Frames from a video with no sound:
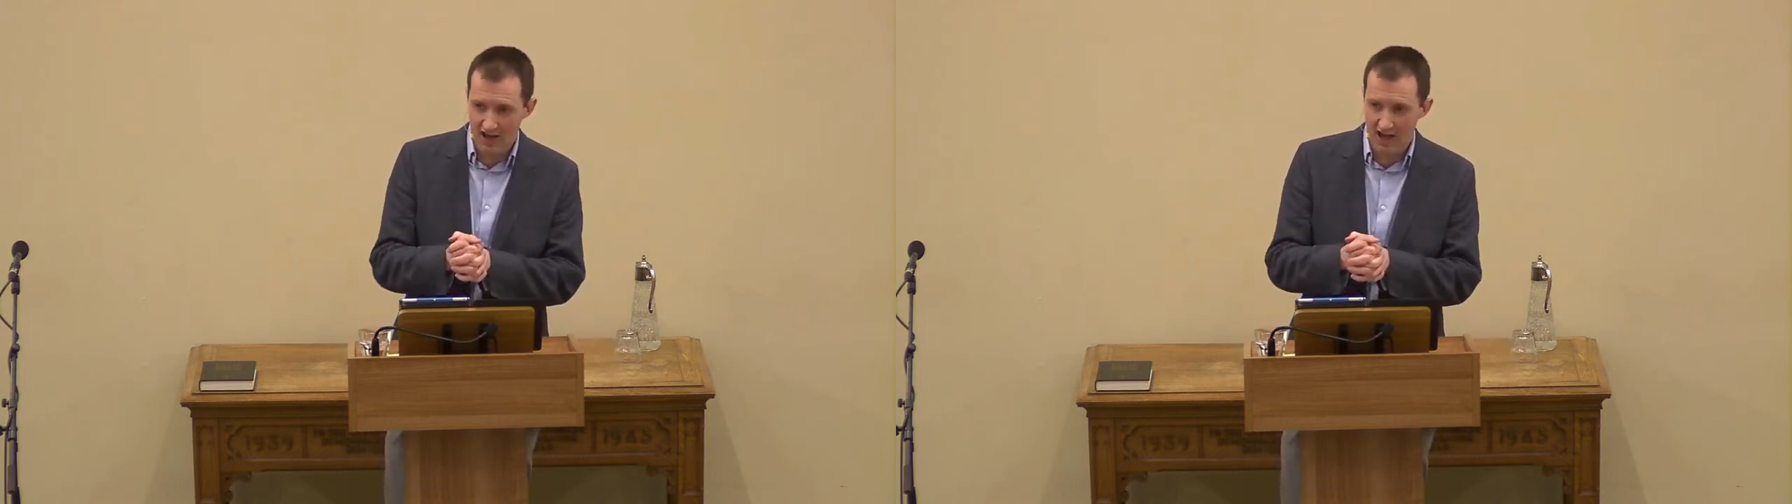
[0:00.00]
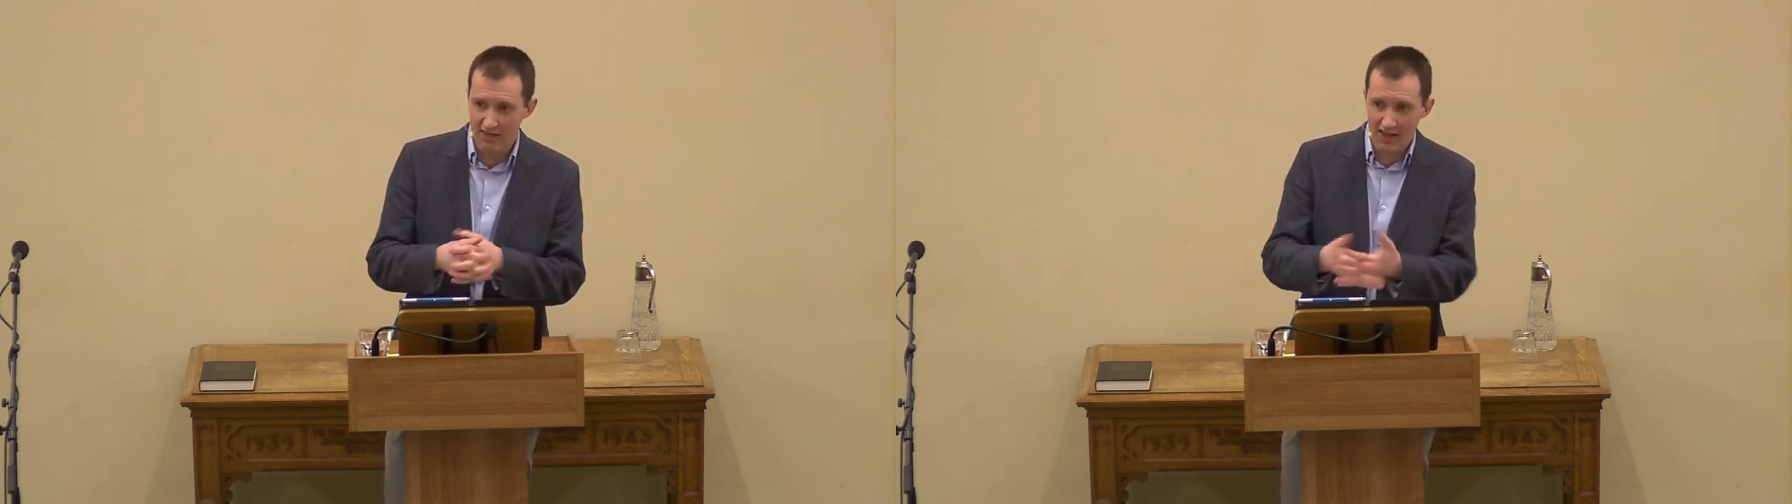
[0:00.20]

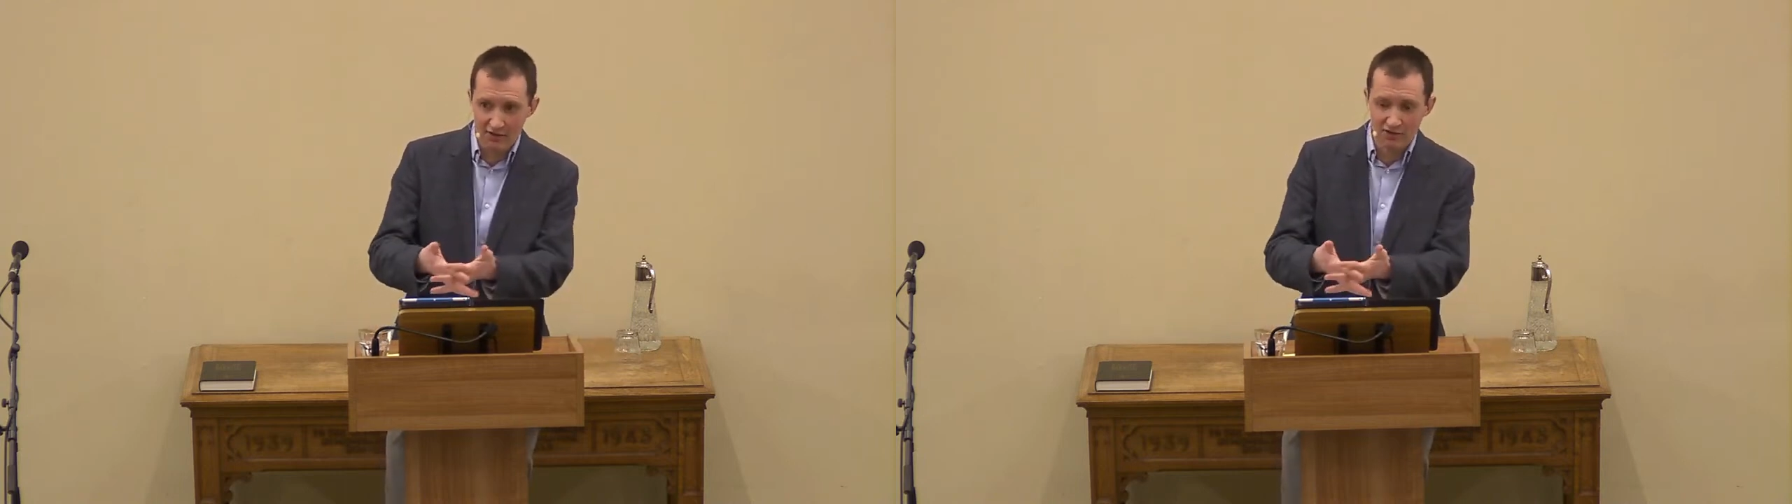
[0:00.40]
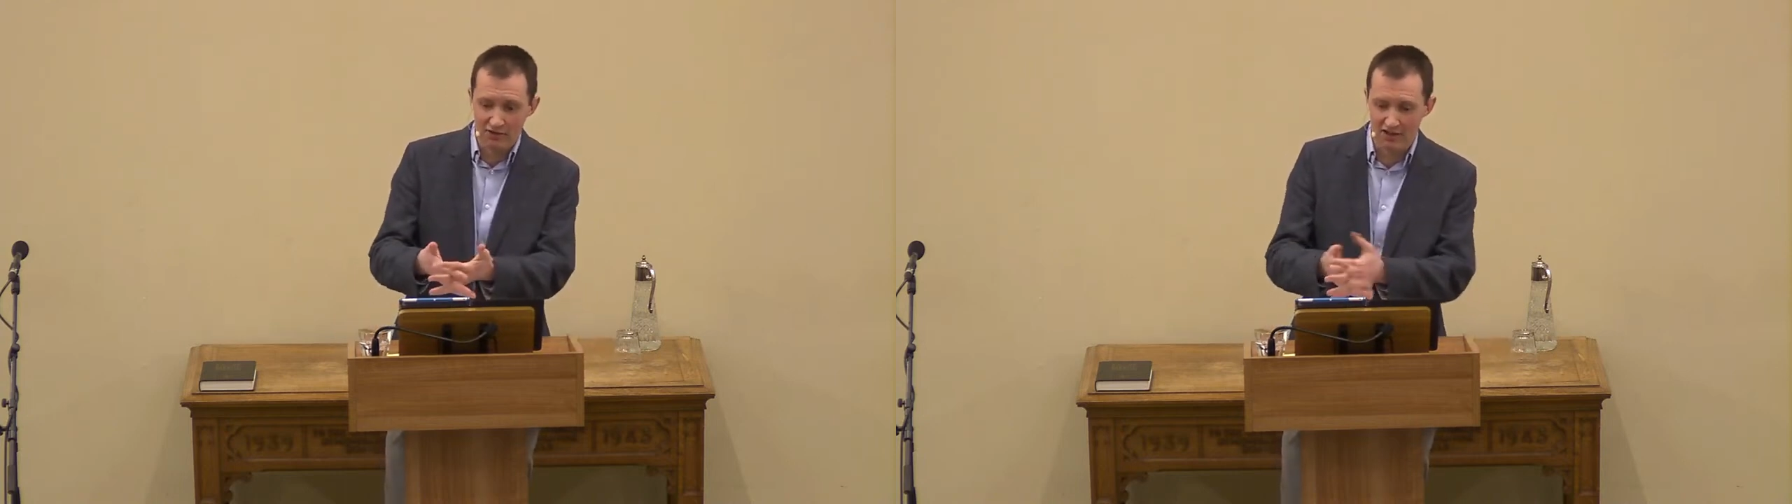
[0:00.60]
And then
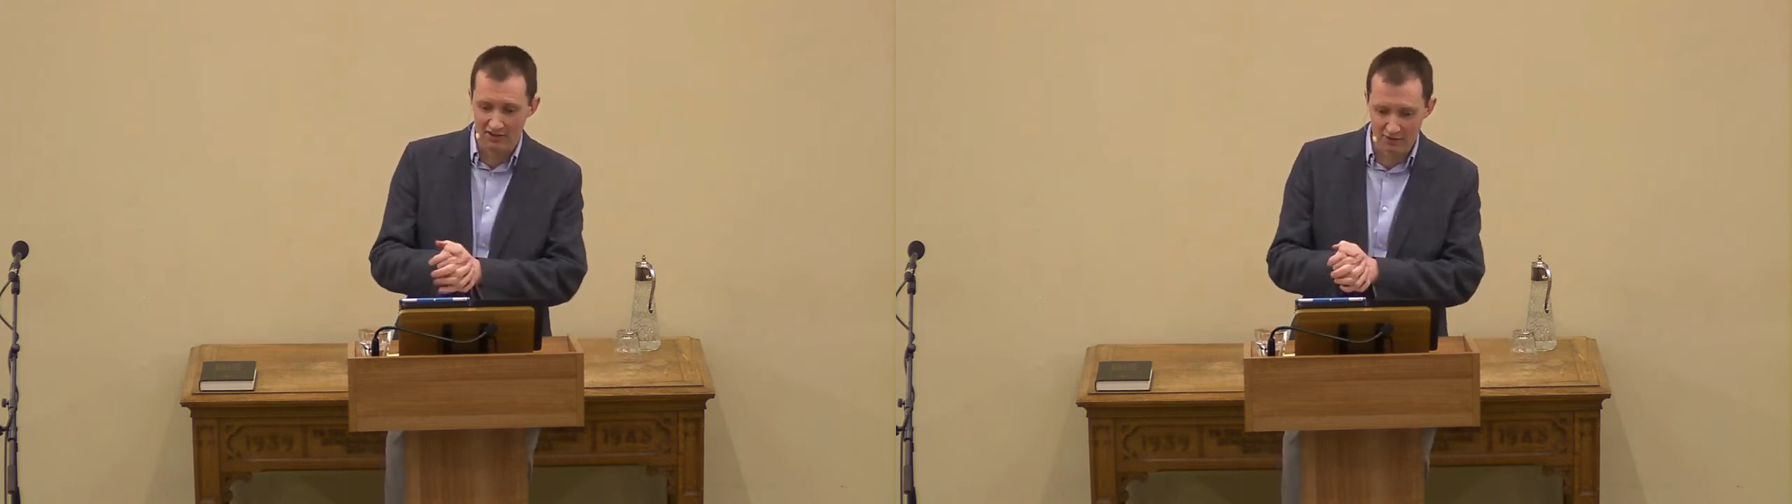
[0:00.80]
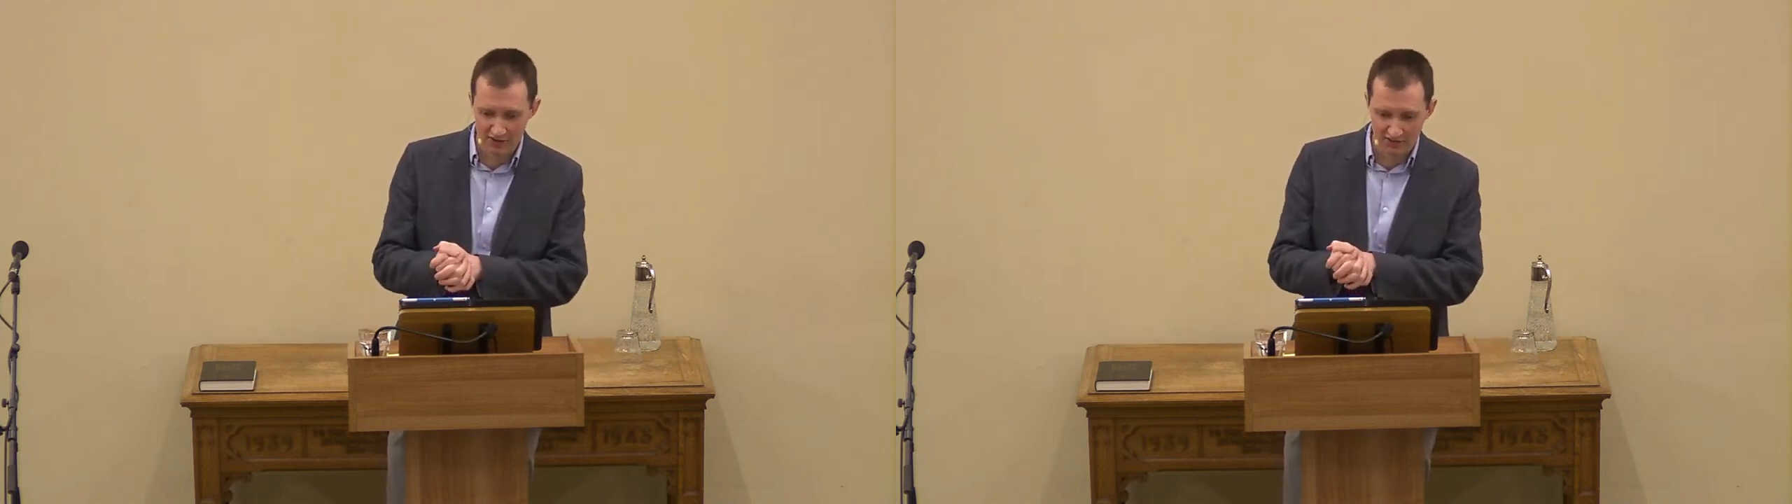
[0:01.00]
there's great
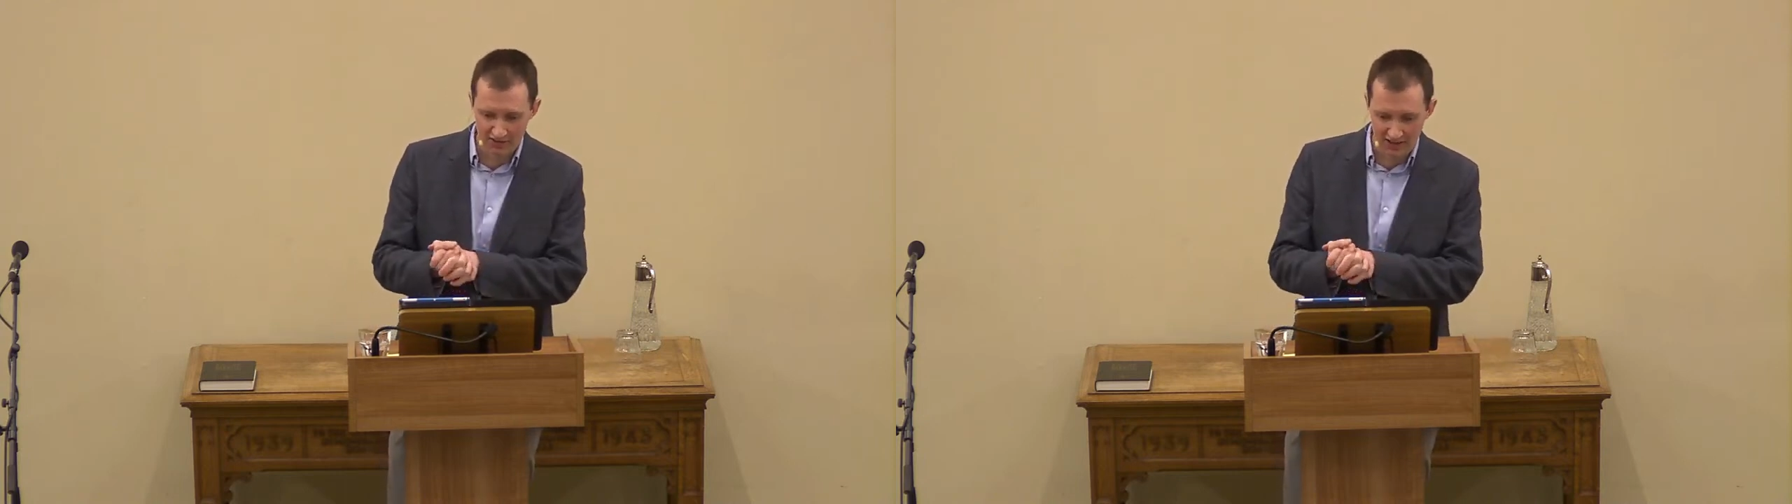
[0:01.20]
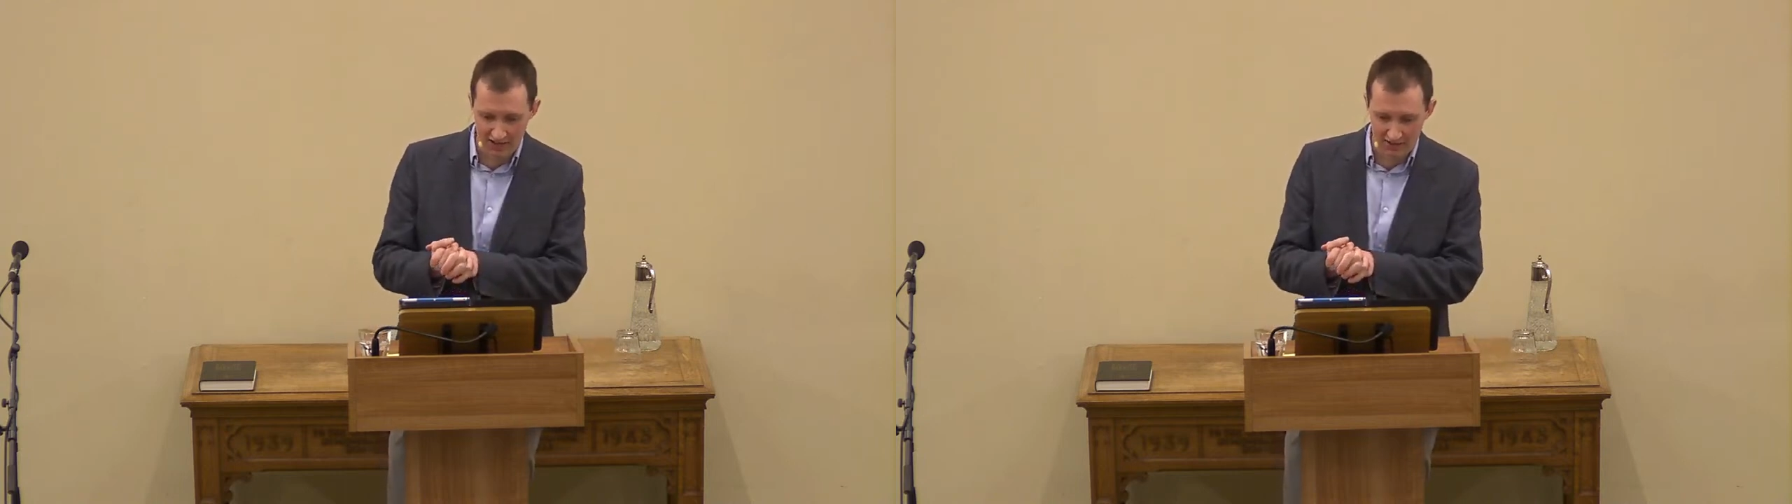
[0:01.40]

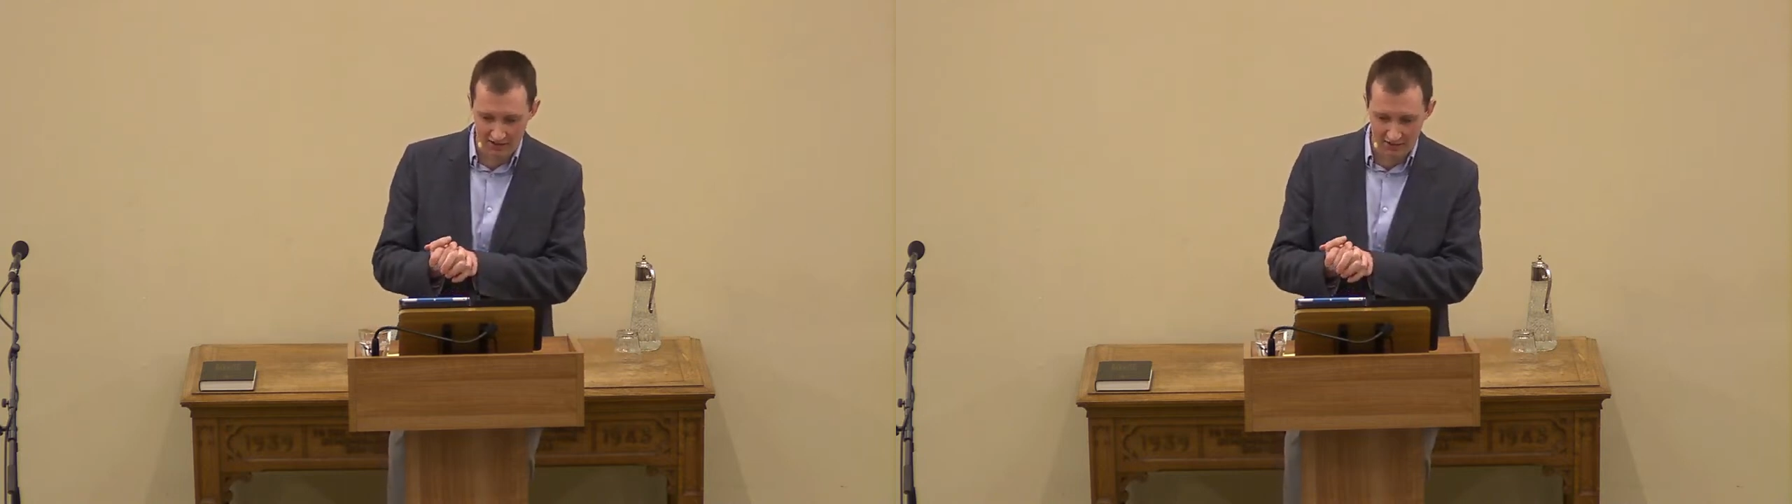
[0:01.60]
difficulty.